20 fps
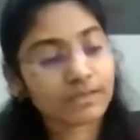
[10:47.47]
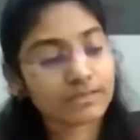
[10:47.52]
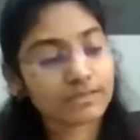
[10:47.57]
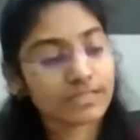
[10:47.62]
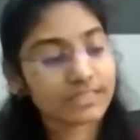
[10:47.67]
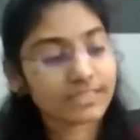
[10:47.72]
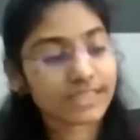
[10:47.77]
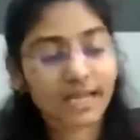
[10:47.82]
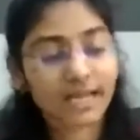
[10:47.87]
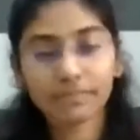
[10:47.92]

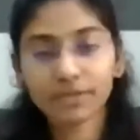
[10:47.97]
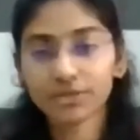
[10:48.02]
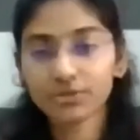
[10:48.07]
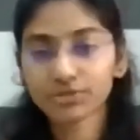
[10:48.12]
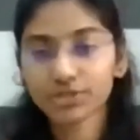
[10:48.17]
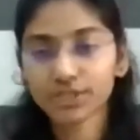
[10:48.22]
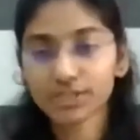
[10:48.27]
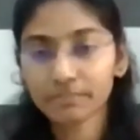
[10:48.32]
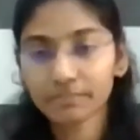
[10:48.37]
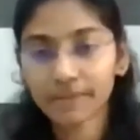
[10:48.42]
This can be
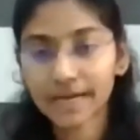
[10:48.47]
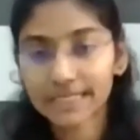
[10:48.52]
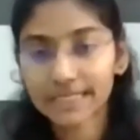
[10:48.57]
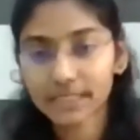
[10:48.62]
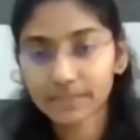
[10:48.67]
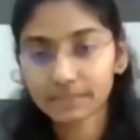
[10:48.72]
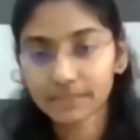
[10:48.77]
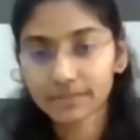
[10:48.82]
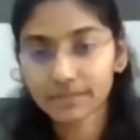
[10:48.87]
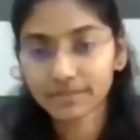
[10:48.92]
used in
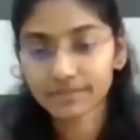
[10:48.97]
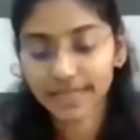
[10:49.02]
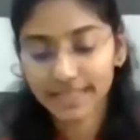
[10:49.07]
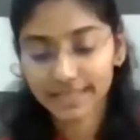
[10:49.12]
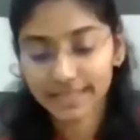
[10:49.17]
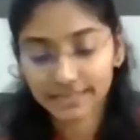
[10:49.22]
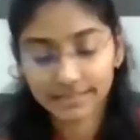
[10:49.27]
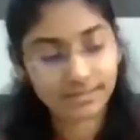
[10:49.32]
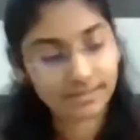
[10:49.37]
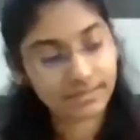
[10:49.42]
multiple
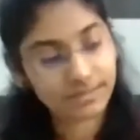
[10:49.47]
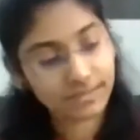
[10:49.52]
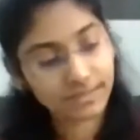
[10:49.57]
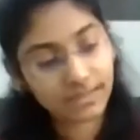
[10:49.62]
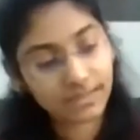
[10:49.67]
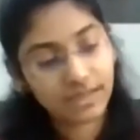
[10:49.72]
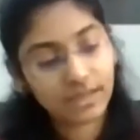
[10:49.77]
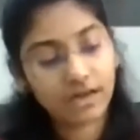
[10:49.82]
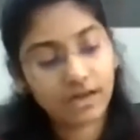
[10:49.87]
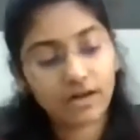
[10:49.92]
ways.
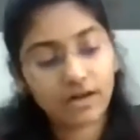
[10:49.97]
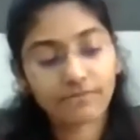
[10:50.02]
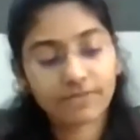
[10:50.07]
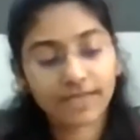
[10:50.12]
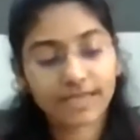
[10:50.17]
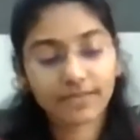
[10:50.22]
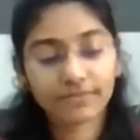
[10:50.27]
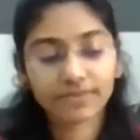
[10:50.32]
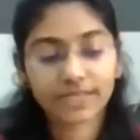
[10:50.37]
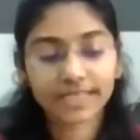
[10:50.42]

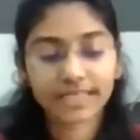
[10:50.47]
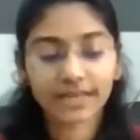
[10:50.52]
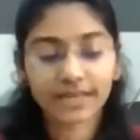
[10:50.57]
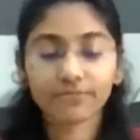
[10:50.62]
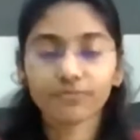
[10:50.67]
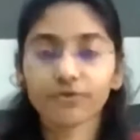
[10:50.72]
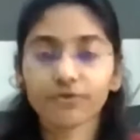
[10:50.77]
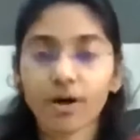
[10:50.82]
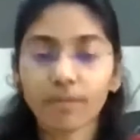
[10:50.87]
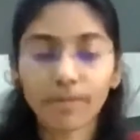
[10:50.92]
Where we
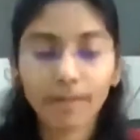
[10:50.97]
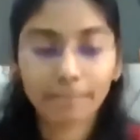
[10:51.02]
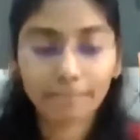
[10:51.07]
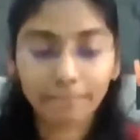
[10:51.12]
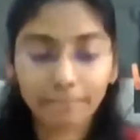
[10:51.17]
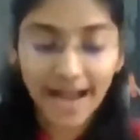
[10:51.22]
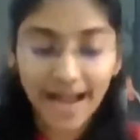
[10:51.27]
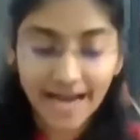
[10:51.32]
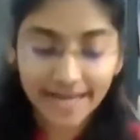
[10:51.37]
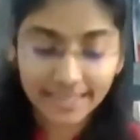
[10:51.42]
can form a
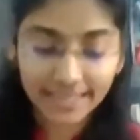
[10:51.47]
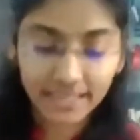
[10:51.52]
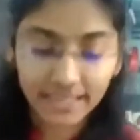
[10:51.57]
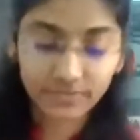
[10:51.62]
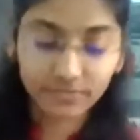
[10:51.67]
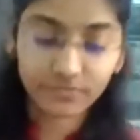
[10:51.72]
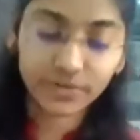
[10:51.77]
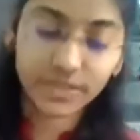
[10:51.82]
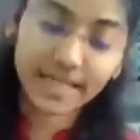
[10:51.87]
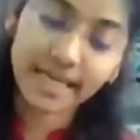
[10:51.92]

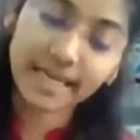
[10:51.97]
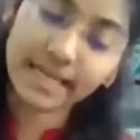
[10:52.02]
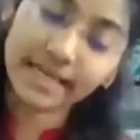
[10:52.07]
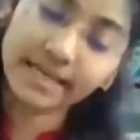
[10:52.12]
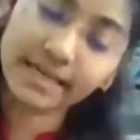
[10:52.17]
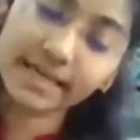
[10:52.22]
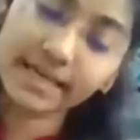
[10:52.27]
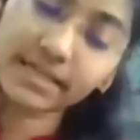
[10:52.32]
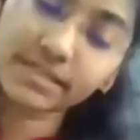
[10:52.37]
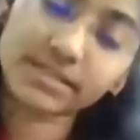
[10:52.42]
pattern. We can
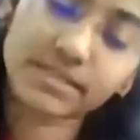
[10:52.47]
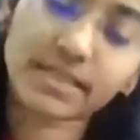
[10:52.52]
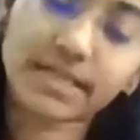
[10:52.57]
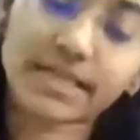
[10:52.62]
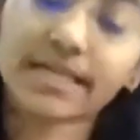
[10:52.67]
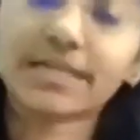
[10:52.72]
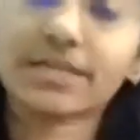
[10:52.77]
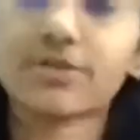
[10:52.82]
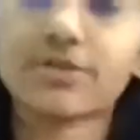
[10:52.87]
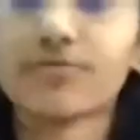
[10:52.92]
engage the
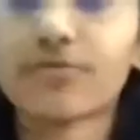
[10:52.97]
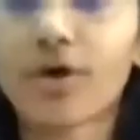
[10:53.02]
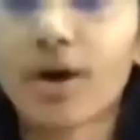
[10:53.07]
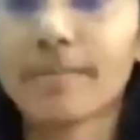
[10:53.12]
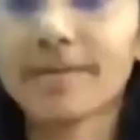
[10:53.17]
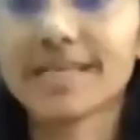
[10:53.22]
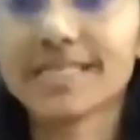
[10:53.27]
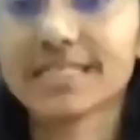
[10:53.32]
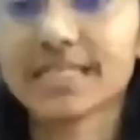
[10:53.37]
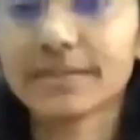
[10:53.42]
kid to
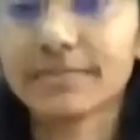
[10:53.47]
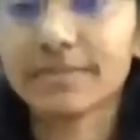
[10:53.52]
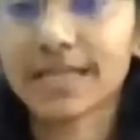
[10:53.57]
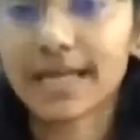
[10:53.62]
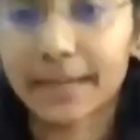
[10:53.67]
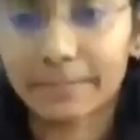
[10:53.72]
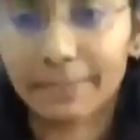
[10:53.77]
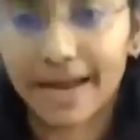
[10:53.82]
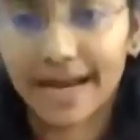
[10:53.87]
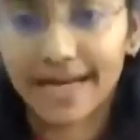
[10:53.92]
form a
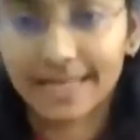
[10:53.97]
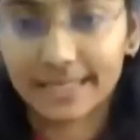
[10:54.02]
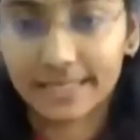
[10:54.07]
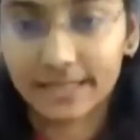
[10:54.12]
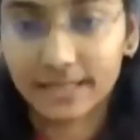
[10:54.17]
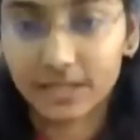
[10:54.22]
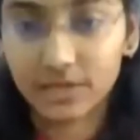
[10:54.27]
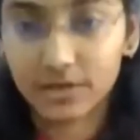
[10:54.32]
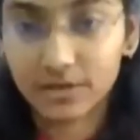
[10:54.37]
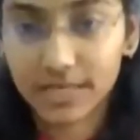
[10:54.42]
similar pattern.
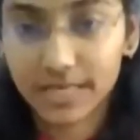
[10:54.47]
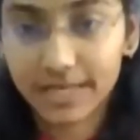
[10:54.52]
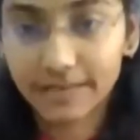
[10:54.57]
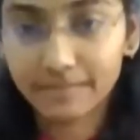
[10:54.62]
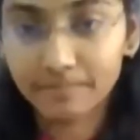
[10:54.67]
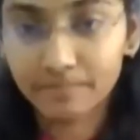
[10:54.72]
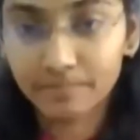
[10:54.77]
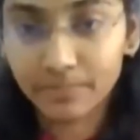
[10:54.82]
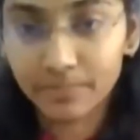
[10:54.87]
Okay.